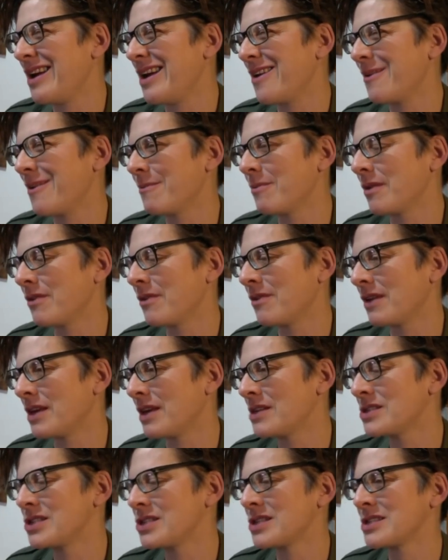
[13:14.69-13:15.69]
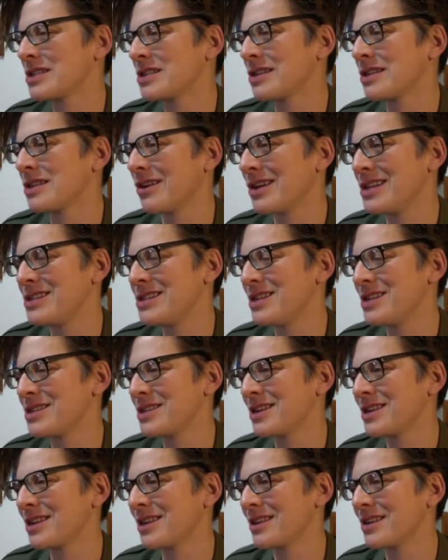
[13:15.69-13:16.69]
I think it's just a lot easier
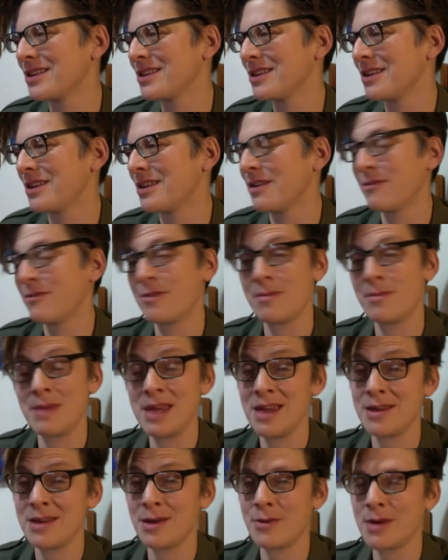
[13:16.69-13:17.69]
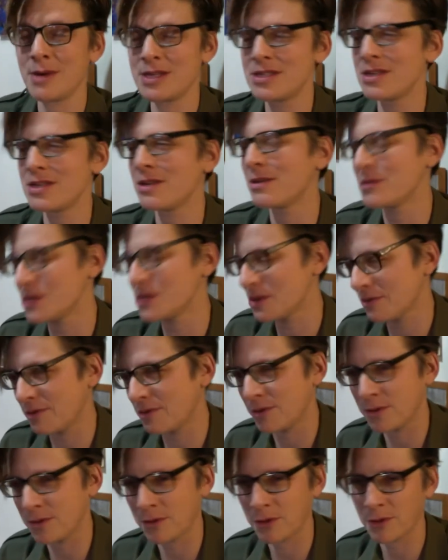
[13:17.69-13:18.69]
for me anyway, to
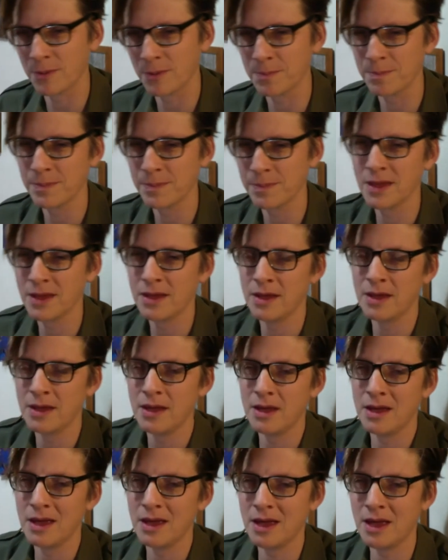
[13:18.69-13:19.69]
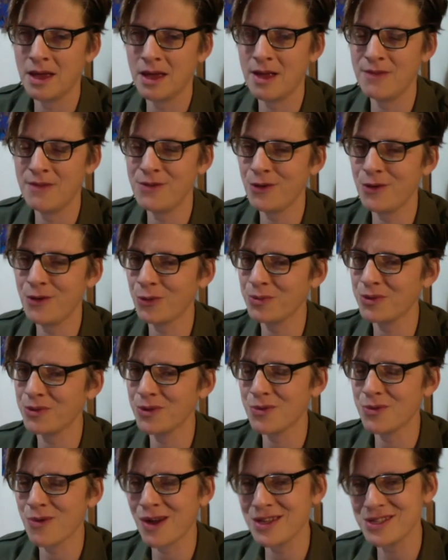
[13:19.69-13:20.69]
focus on. If you're someone that
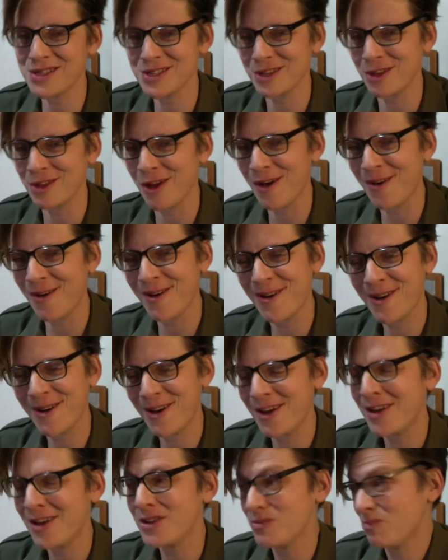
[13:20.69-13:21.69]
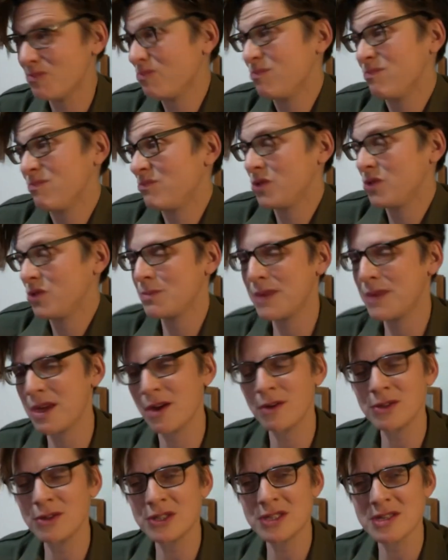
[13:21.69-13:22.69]
writes a lot, just be
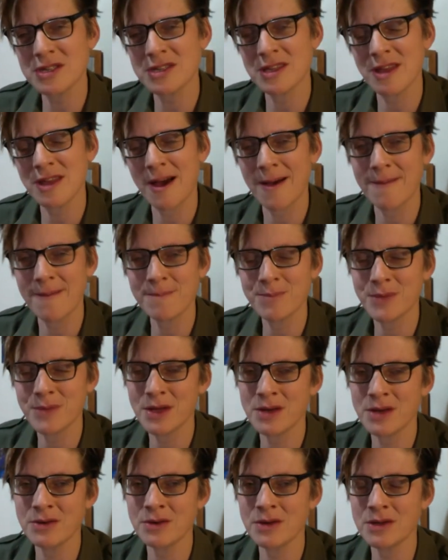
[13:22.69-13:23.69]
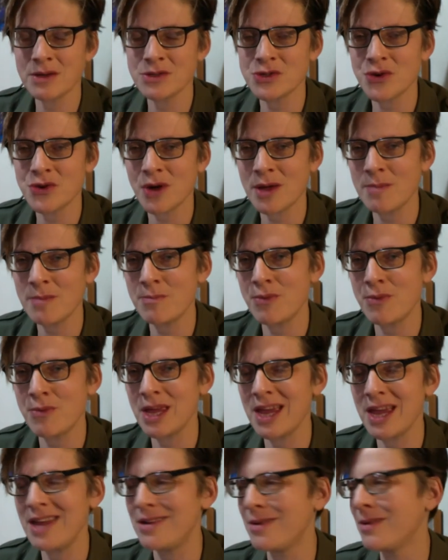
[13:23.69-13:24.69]
conscious of that and try and bring
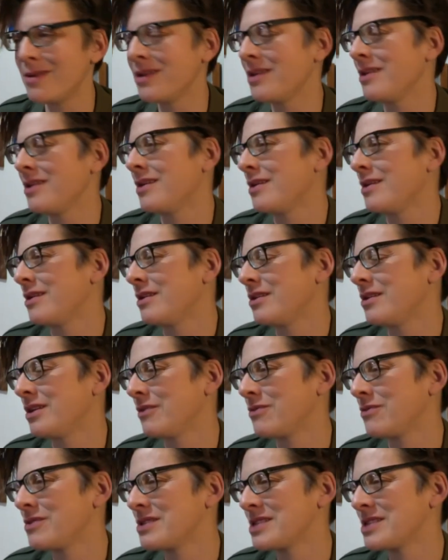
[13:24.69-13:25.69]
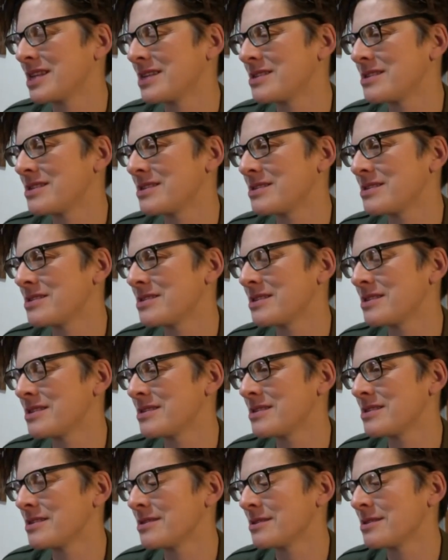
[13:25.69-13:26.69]
in different
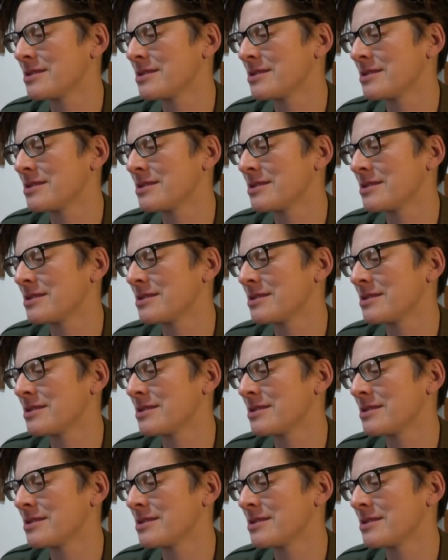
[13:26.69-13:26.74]
senses.